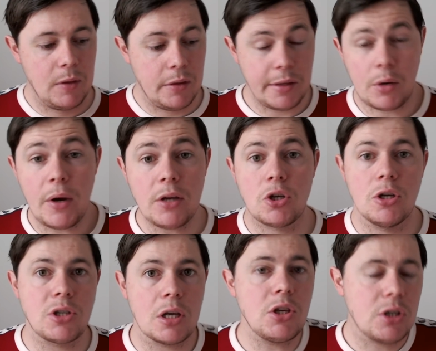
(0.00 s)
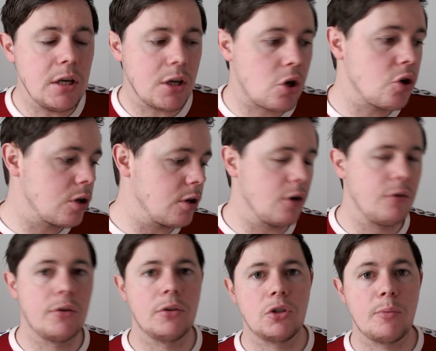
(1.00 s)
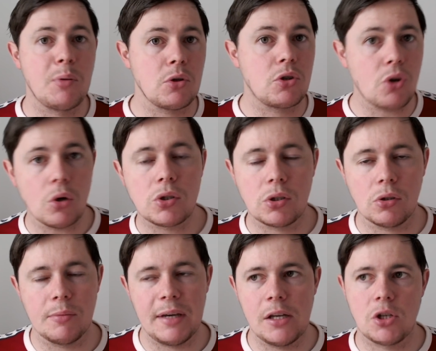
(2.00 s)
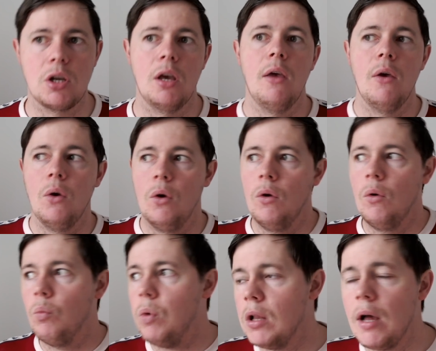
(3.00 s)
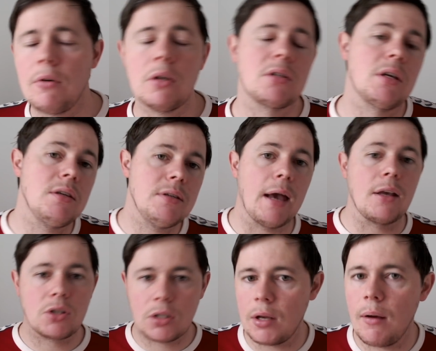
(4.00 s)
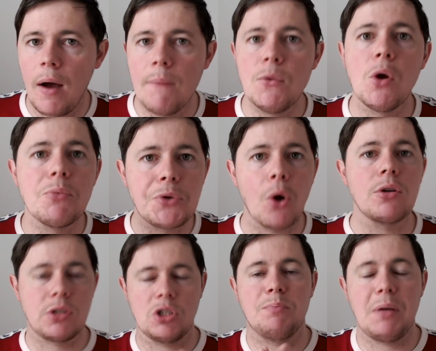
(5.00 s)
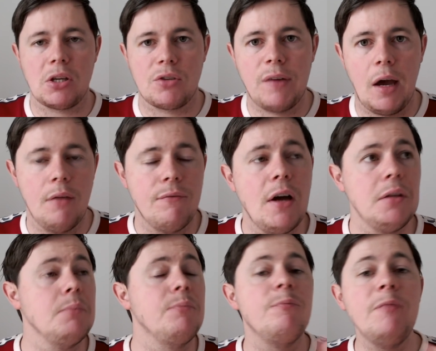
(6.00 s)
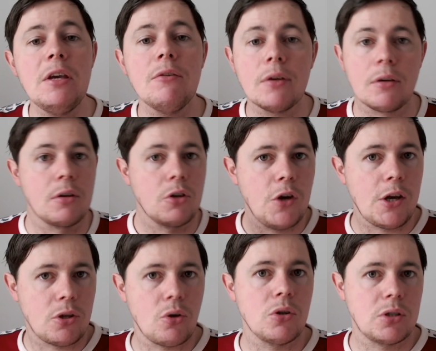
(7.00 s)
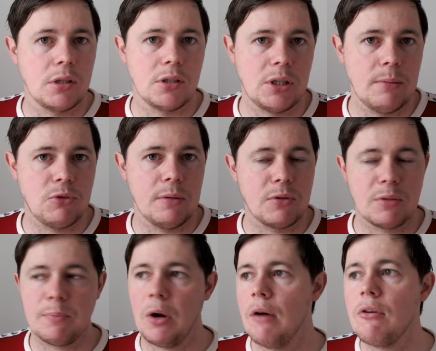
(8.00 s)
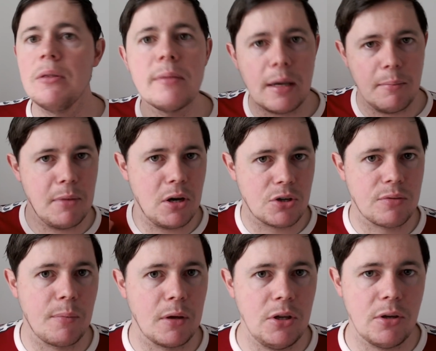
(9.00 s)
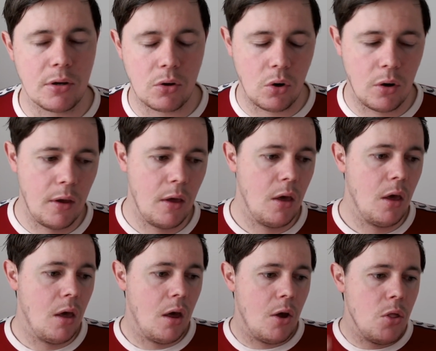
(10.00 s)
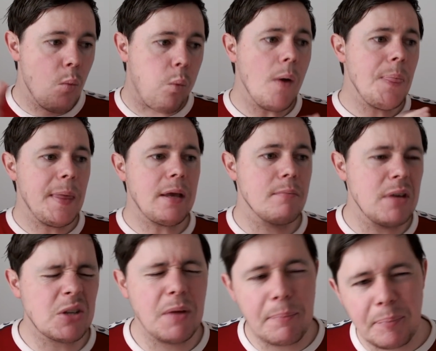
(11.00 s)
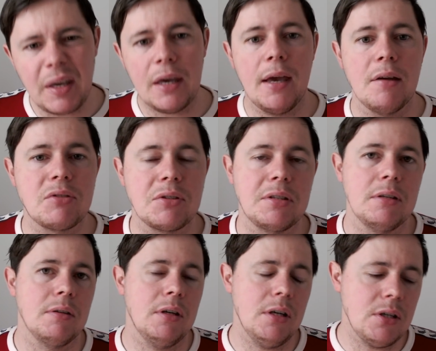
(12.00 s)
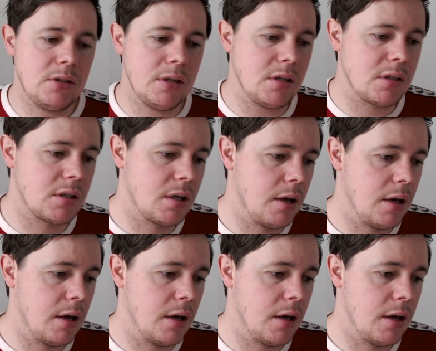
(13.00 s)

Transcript: the question is he good enough to put Dawson on the bench? Well, I'm going to say yes, because I'm not Dawson's biggest fan. In fact, I'm fearing Craig Dawson at St James's Park. I got nightmares from a year ago. The one thing that makes me a bit hesitant is this